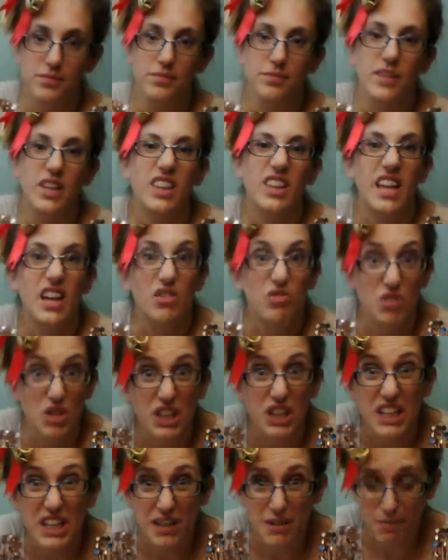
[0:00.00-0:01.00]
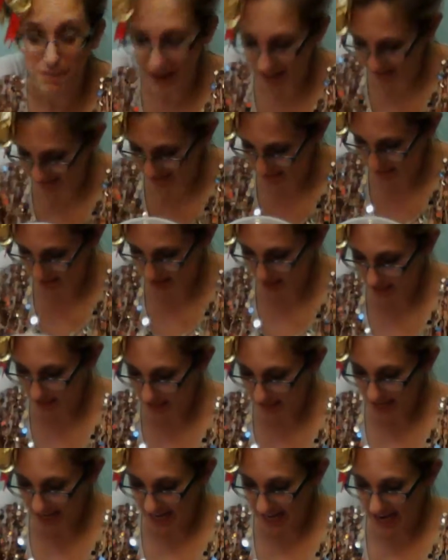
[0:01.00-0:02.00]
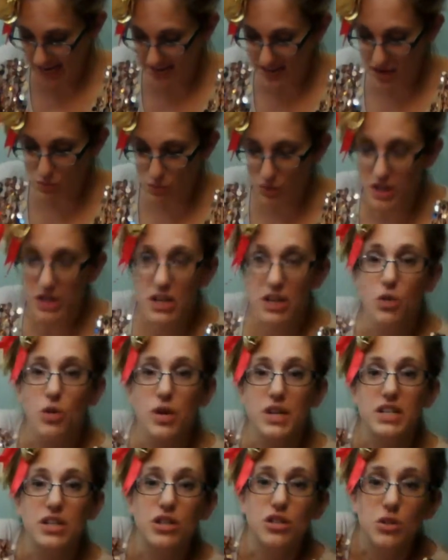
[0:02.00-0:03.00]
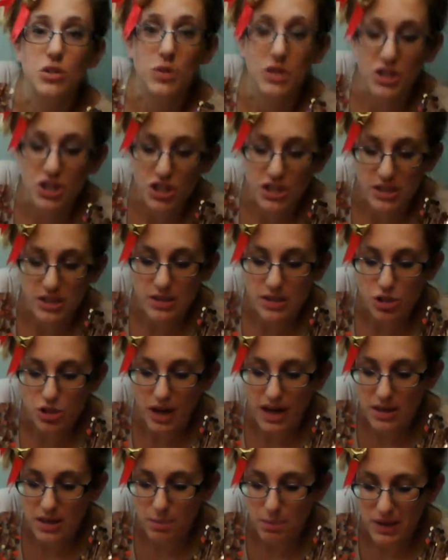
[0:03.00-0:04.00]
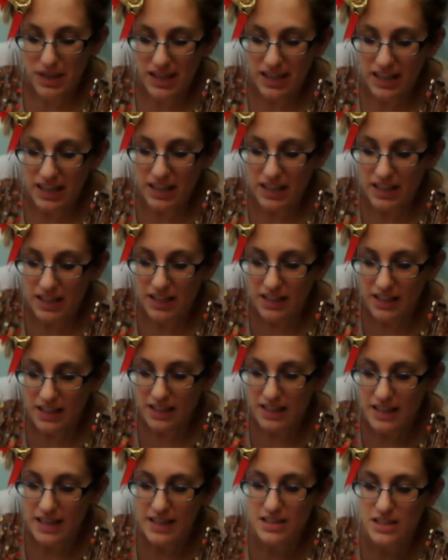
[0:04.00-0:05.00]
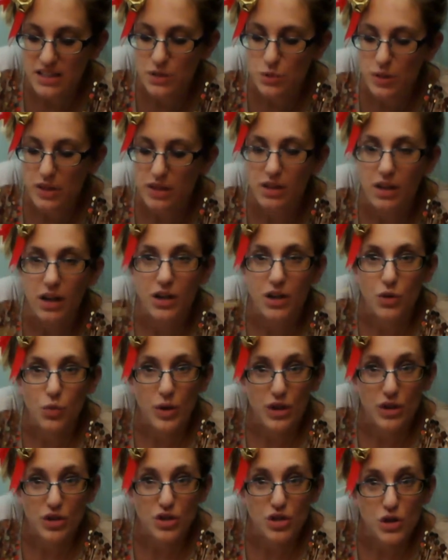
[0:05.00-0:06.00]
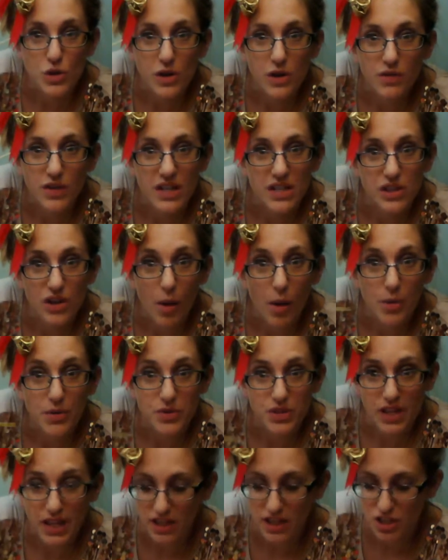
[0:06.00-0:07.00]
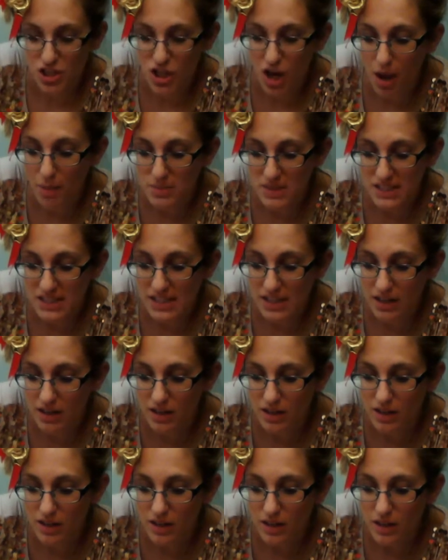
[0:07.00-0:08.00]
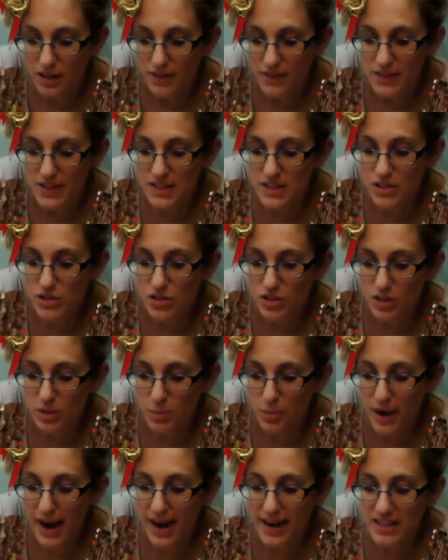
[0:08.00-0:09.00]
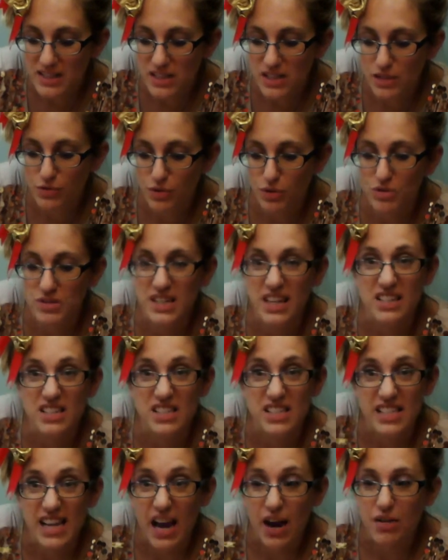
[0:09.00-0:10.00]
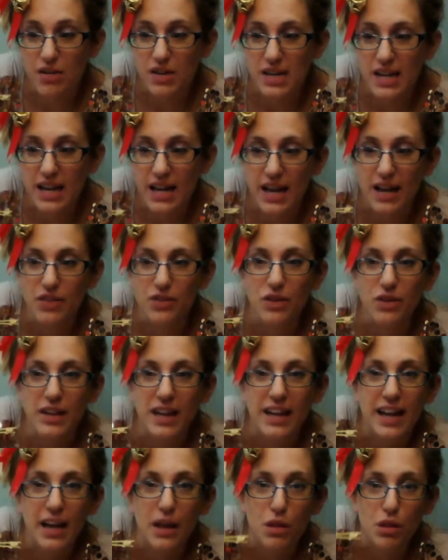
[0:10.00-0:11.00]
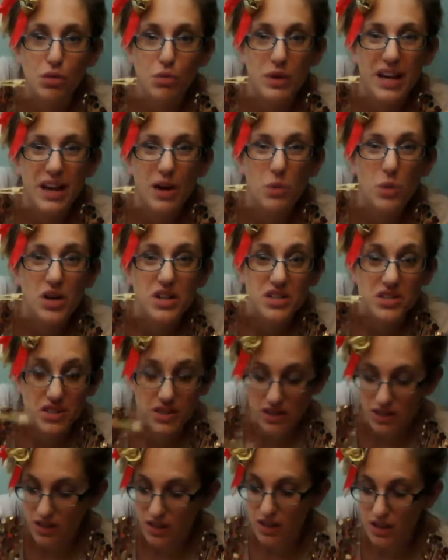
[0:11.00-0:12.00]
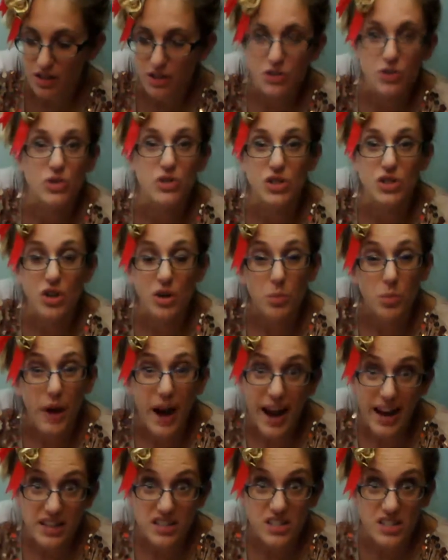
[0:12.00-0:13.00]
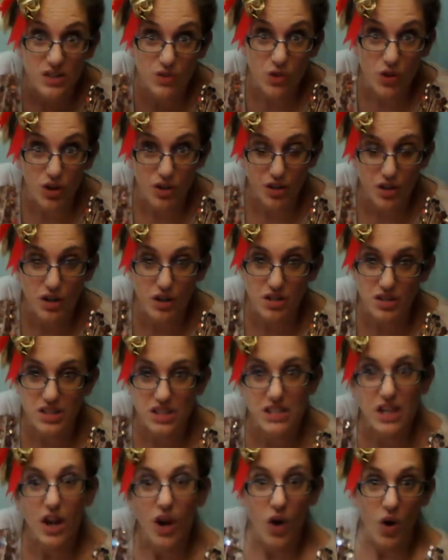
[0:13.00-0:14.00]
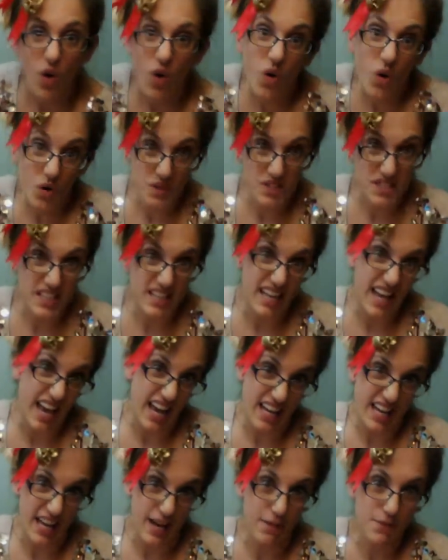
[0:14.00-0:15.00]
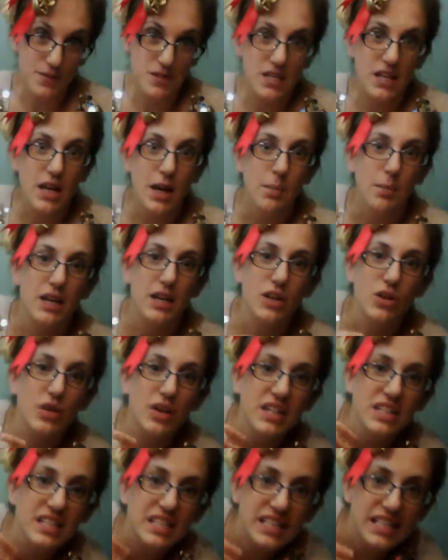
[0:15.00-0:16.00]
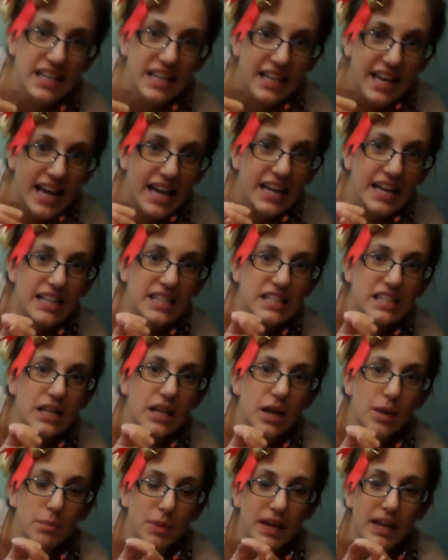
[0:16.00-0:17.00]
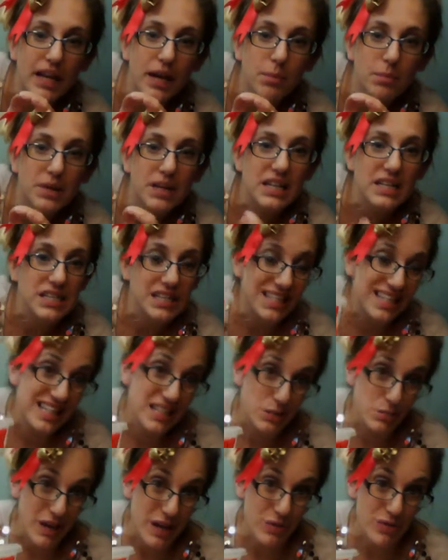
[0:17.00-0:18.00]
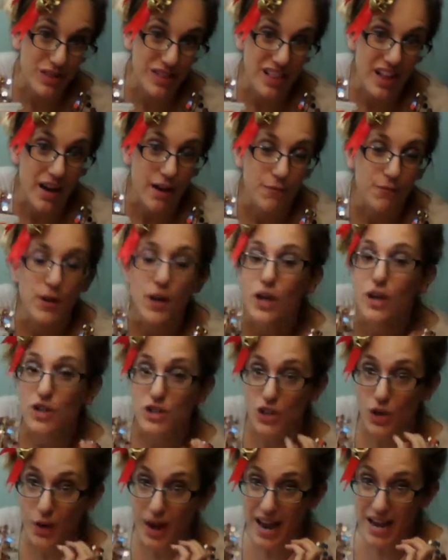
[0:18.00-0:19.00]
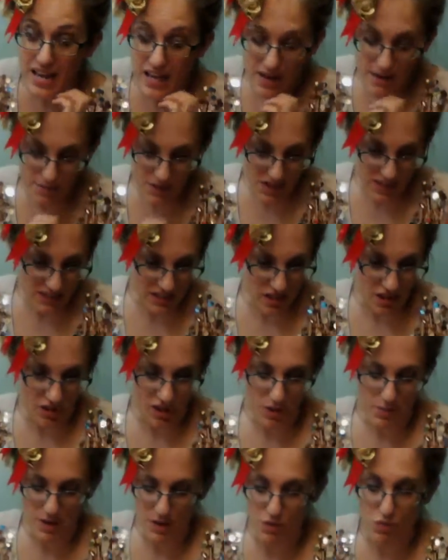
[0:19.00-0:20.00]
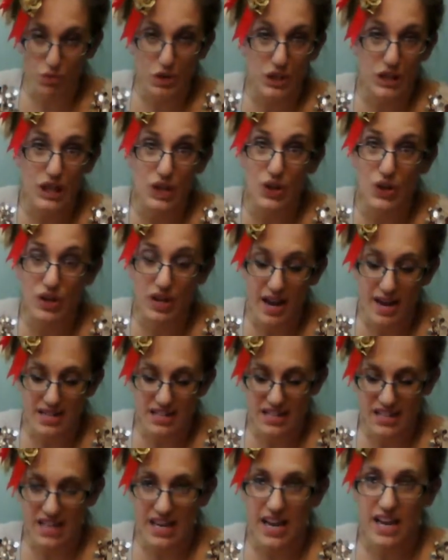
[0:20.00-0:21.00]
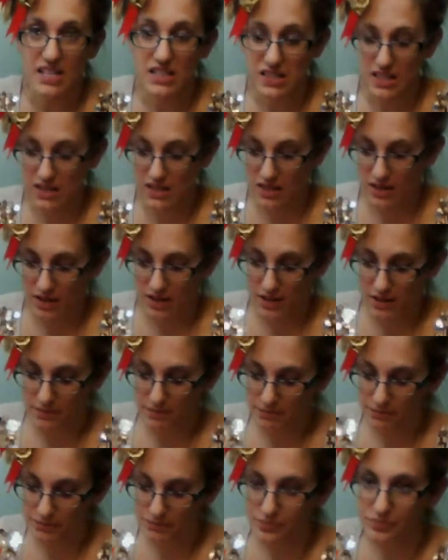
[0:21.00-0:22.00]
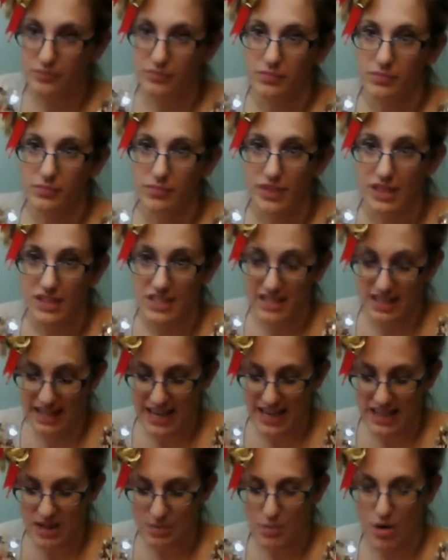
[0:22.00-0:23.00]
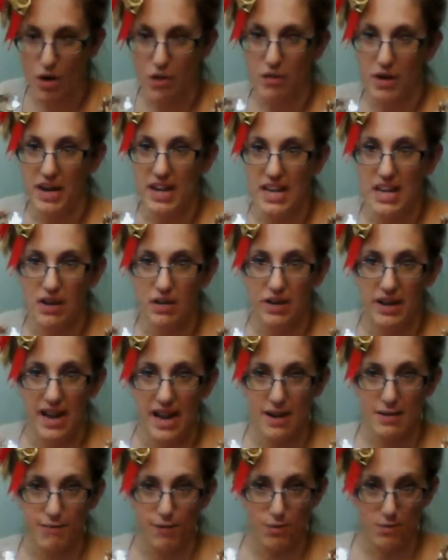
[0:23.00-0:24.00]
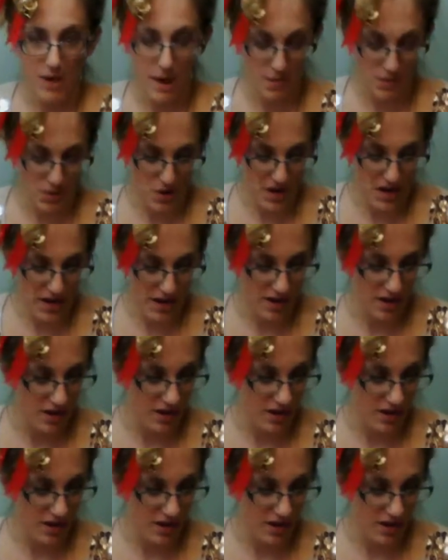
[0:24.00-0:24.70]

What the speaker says: Now they're really infected. And then what you're going to do is just try to pick the knits with two of these, almost like a chopstick. This is good practice for dexterity, and look, I got 3 at once. So it's good practice for a nurse or as a gag gift, but you can see again, it's Pick Up Knits and it's made with love. So any of these are going to be really good ideas. Let's lay them all right here again for memory.